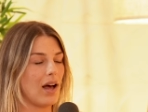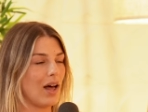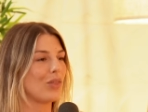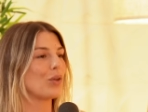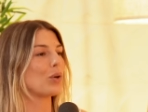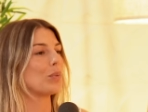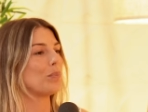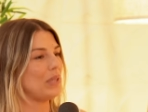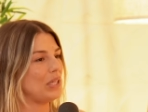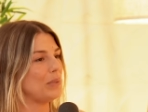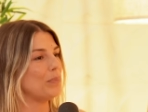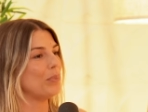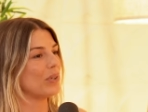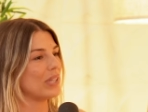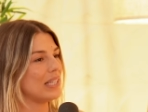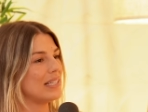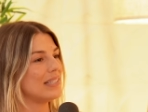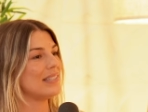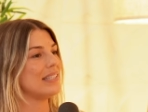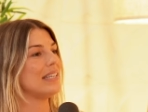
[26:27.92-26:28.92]
other people
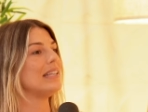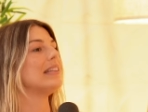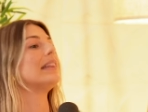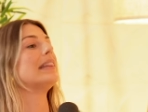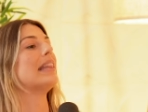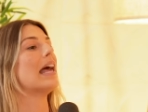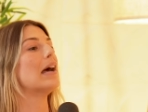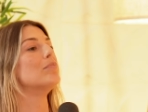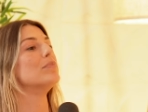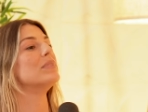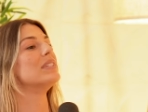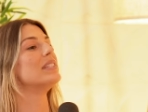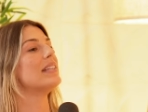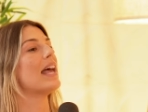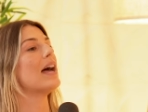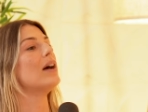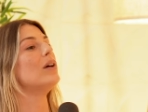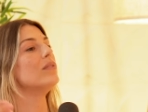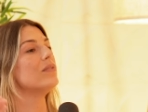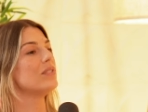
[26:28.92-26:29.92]
can see
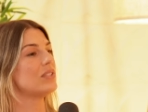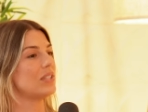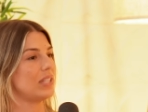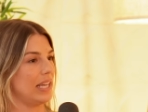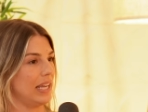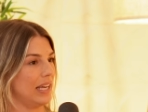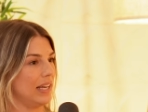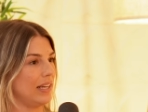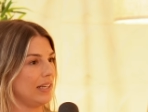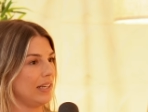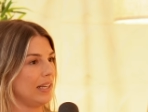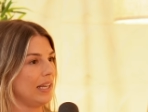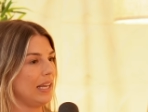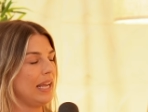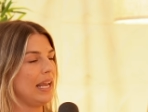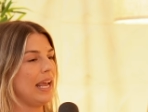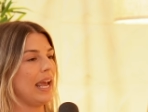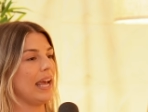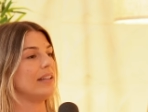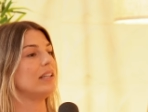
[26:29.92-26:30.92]
themselves in.
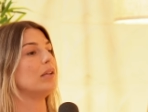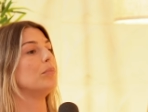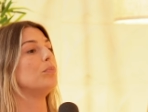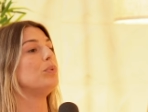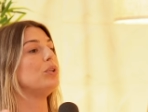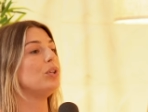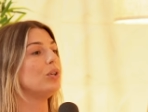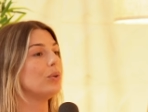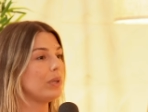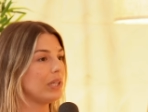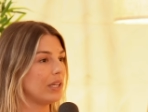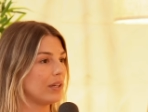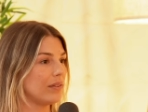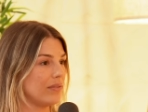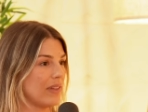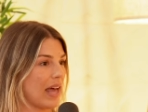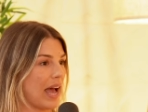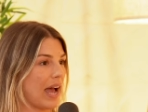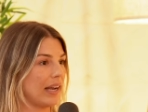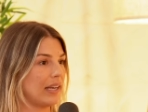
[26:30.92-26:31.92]
Yeah. And the beauty of
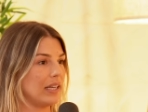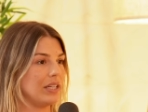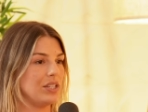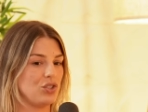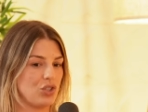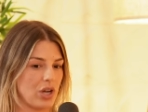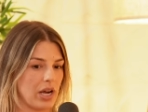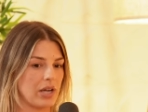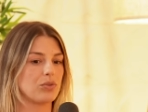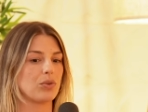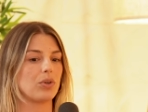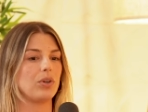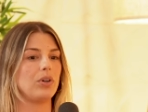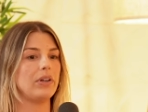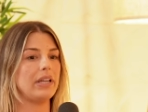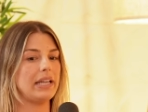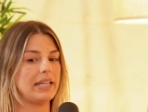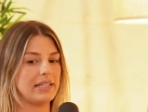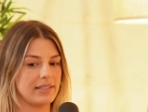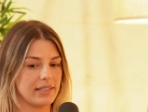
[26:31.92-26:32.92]
that in
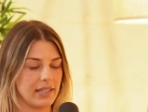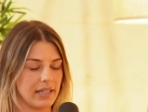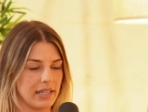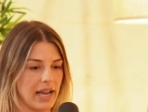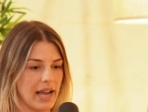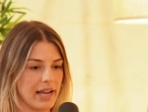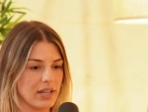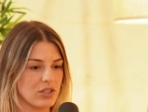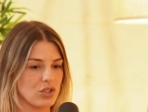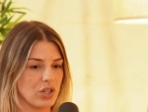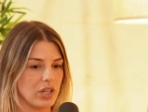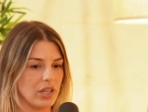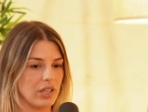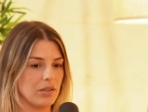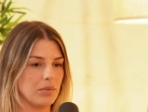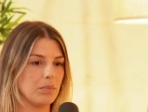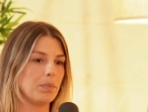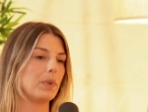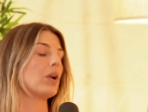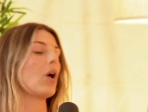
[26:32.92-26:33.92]
general is
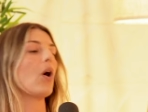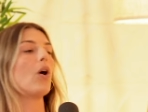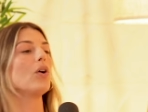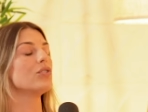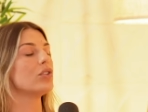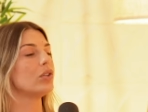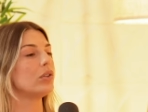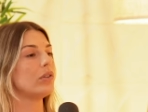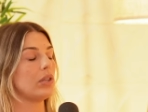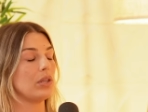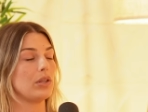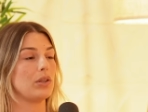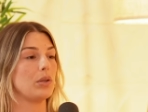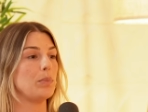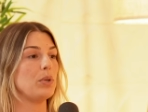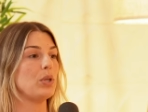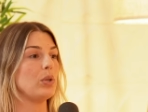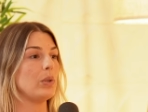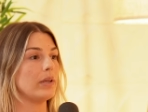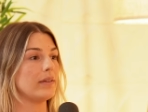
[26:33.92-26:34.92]
connection, but also the
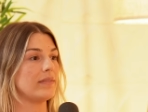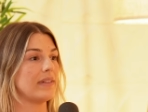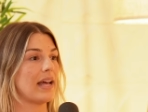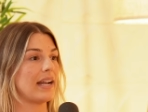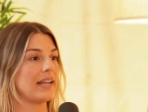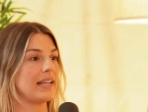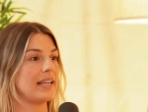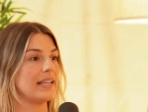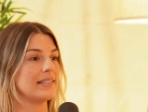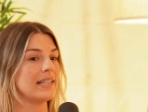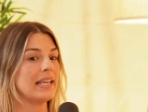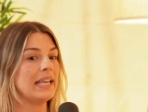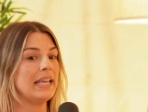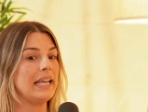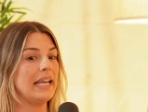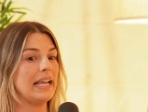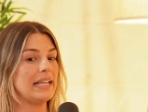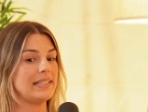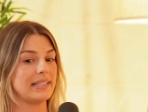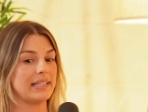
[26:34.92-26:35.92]
beauty of that is
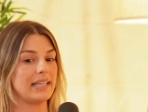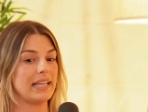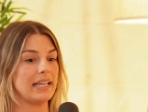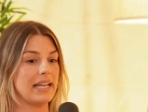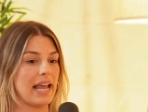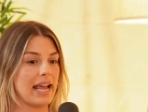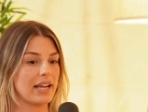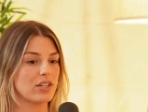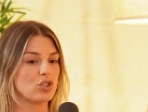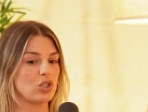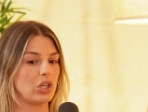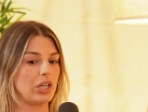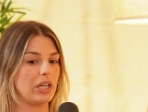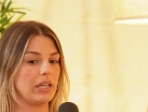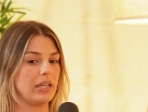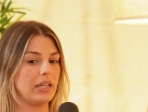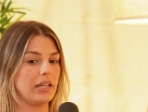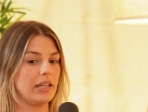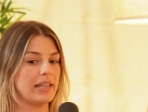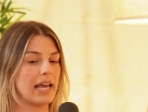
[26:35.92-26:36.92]
it's a
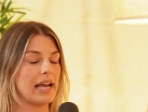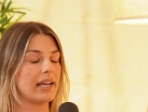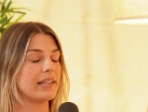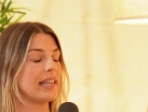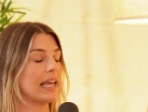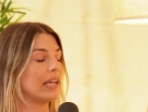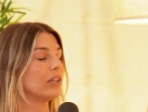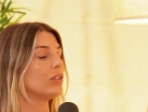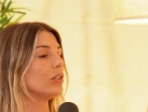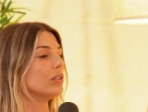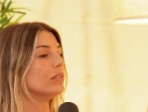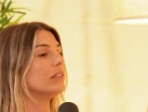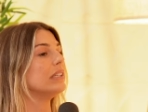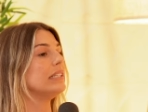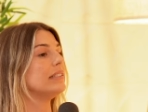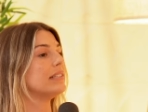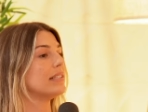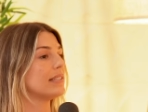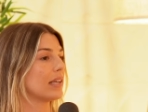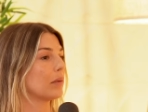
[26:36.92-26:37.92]
connection that then could
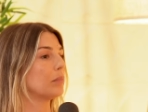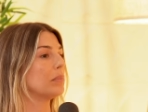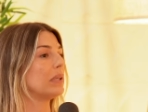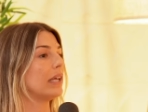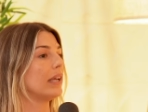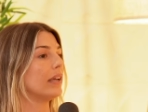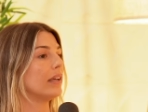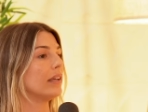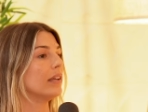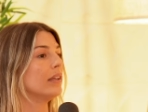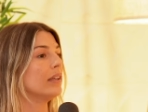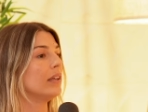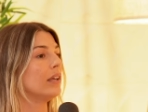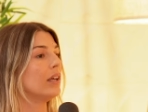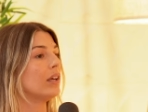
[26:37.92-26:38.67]
lead to something